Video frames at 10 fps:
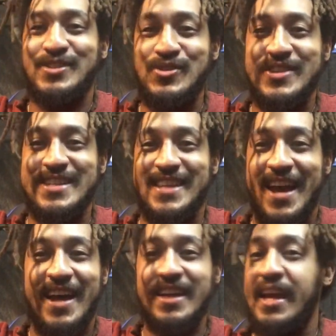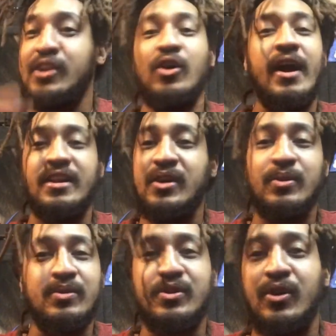Who's this guy? He had no idea
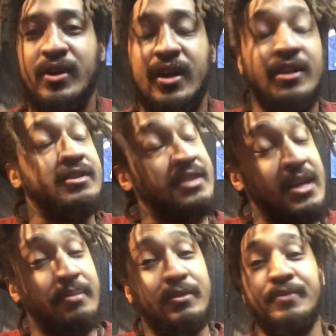what was going on, it seemed.